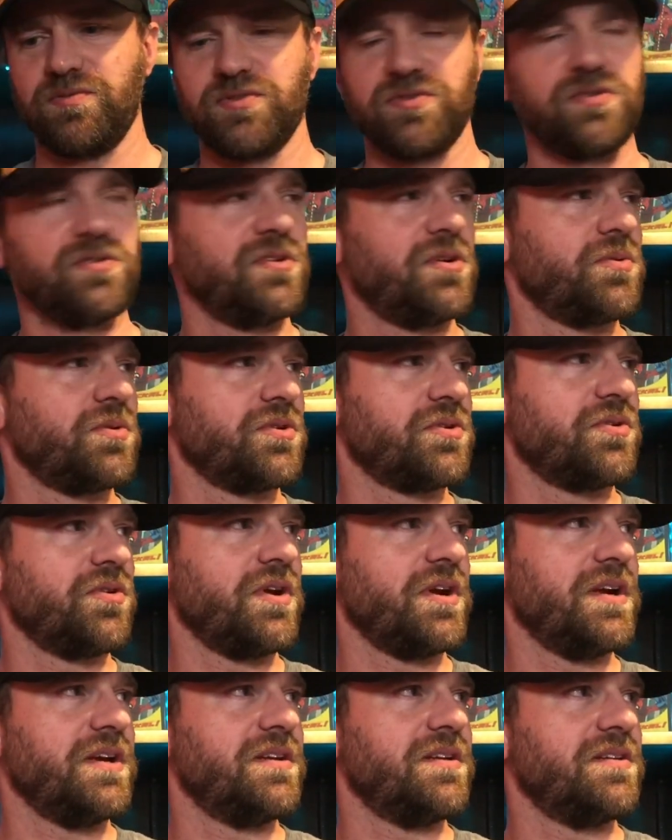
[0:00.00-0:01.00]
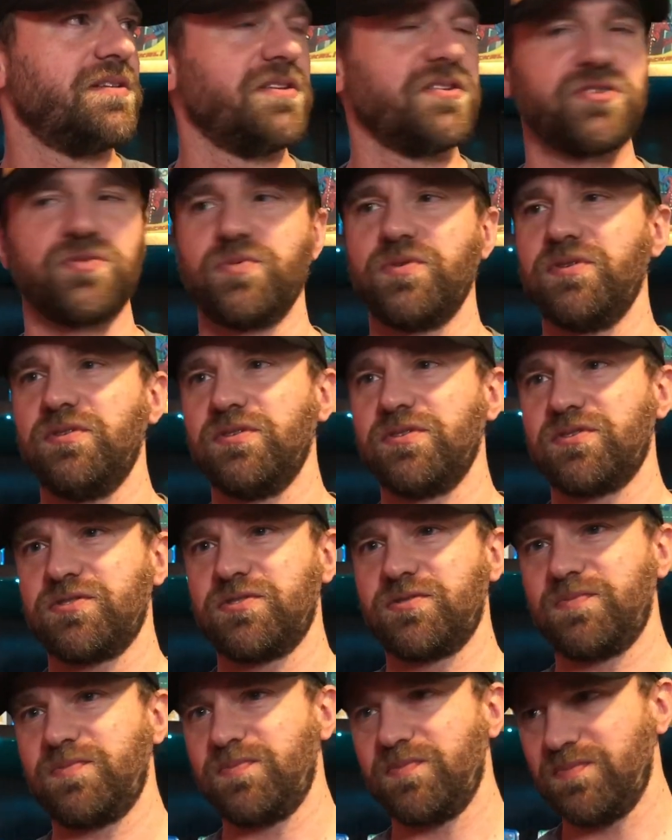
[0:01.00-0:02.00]
was a lower grade. This one
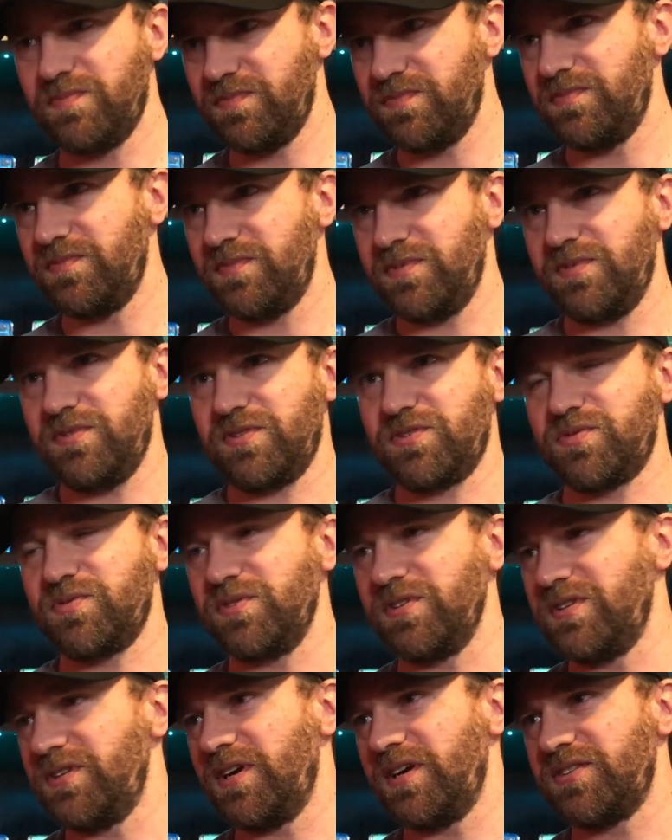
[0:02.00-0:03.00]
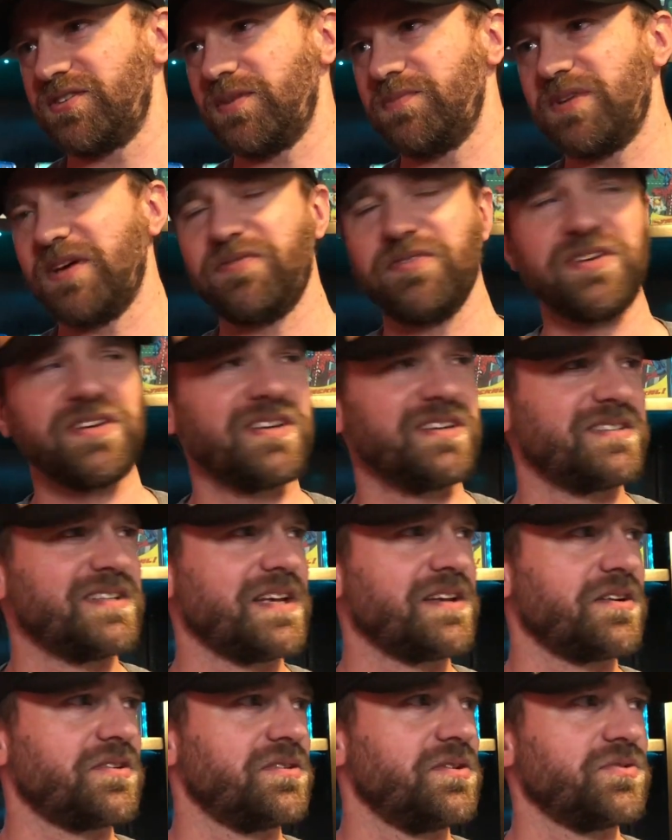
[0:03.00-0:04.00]
looks looks really nice. I'm definitely going to
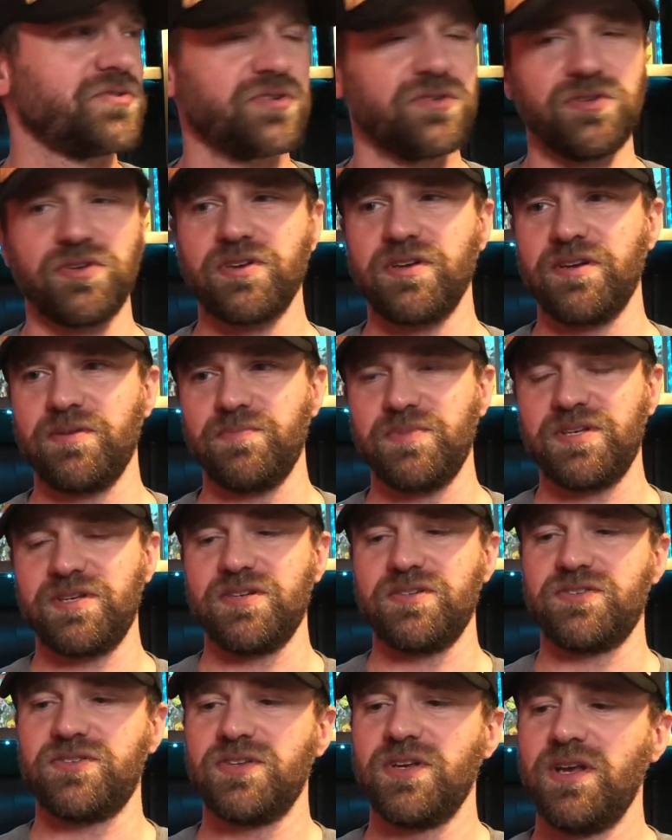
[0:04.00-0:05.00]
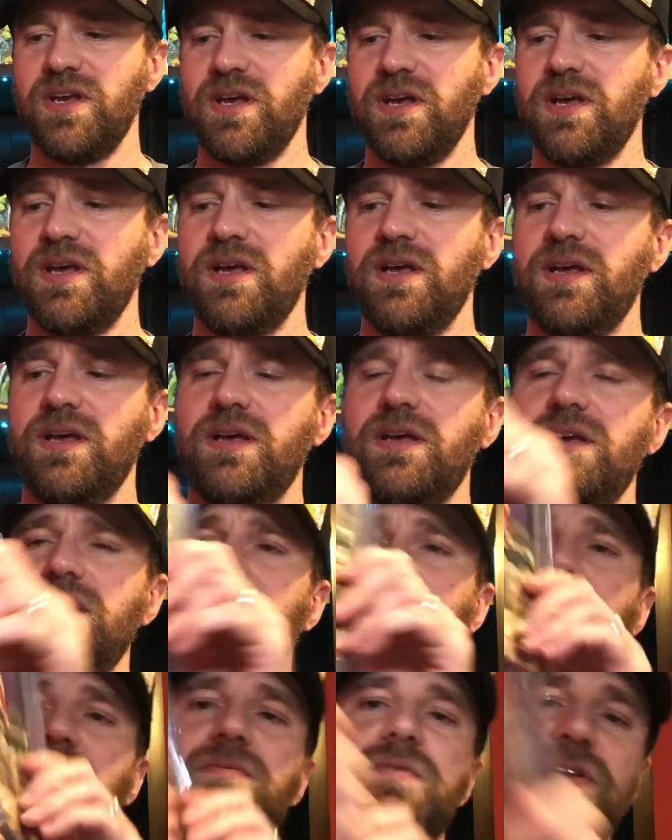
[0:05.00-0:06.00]
take a closer look at it because,
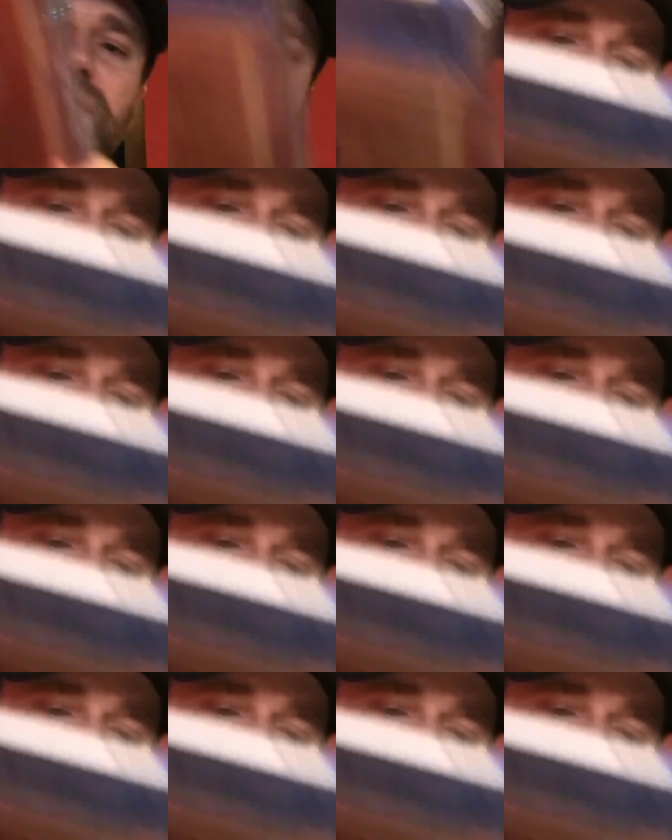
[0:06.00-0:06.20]
I mean,